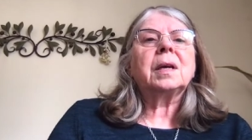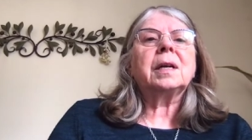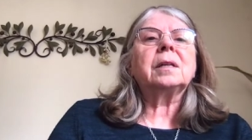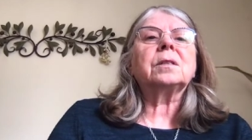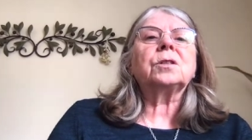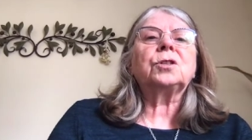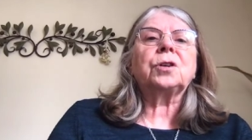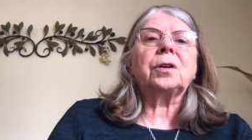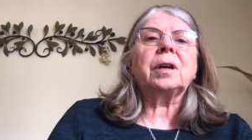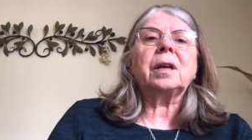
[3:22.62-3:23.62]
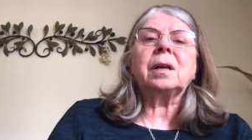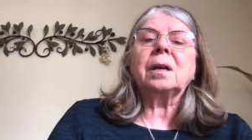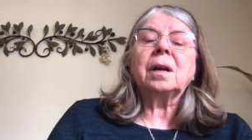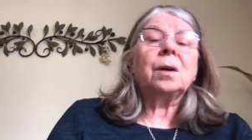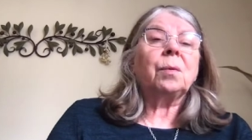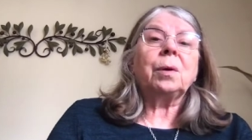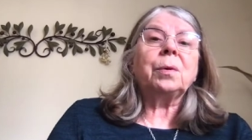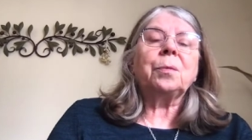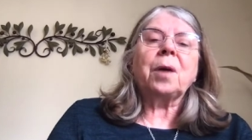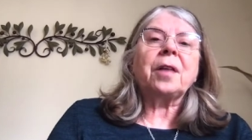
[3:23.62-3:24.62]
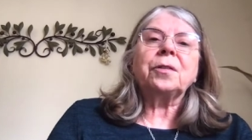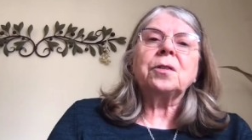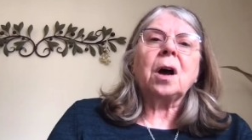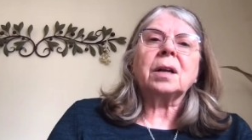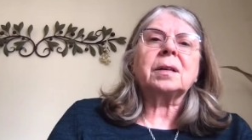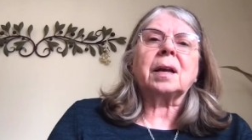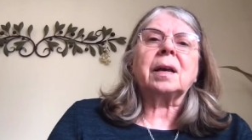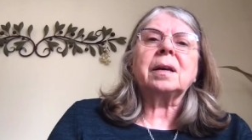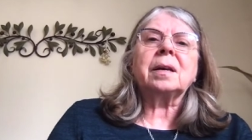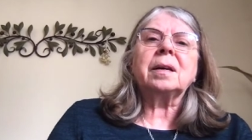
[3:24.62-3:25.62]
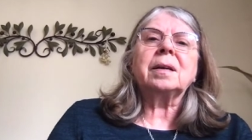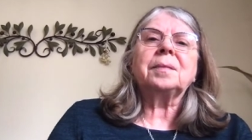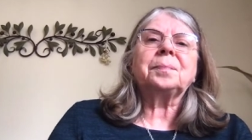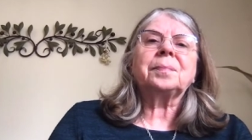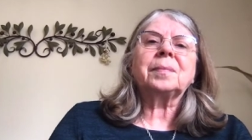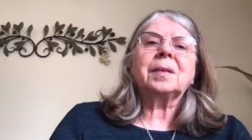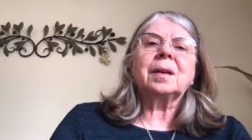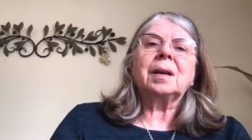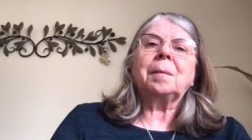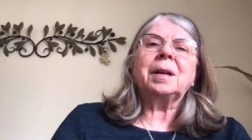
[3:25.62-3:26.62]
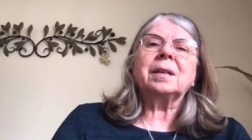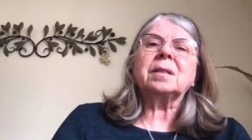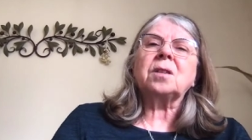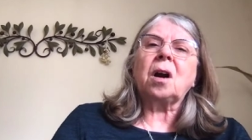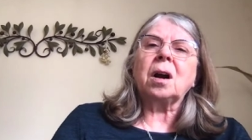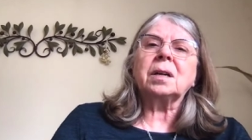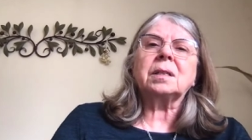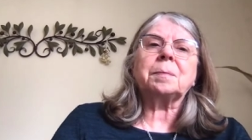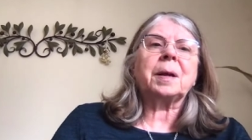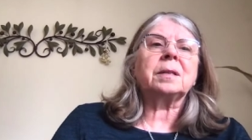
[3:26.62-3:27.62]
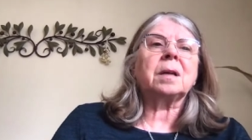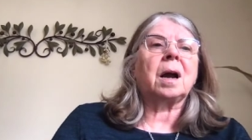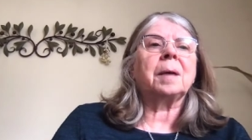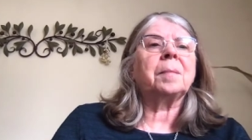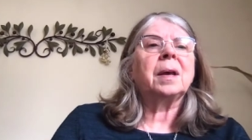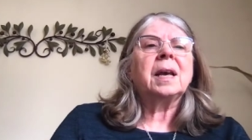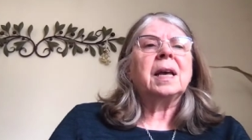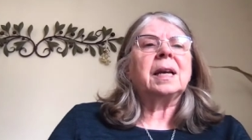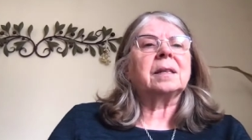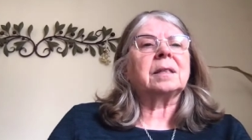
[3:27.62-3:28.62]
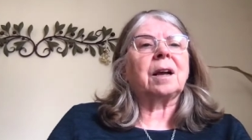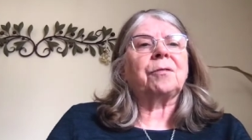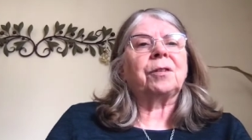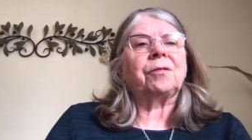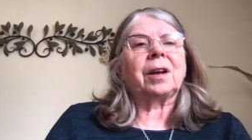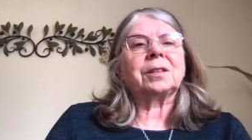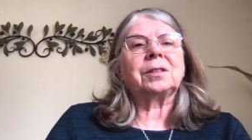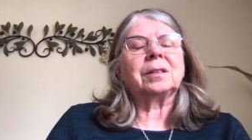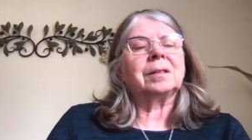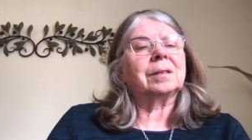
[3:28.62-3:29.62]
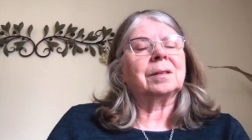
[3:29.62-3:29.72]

It is a journey we would rather not take. I mean, it is hard to spend time in self reflection,